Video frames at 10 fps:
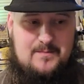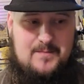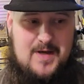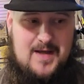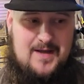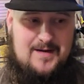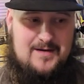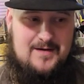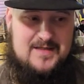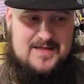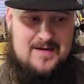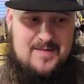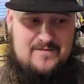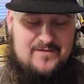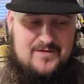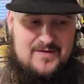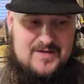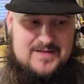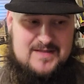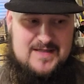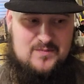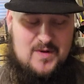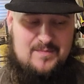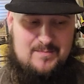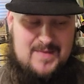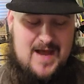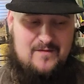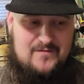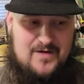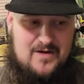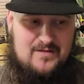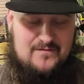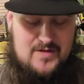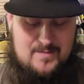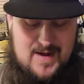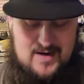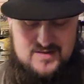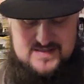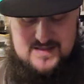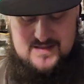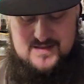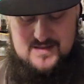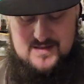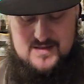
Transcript: But, you know, it's kind of bad for the, that's one downfall for the buyer's end.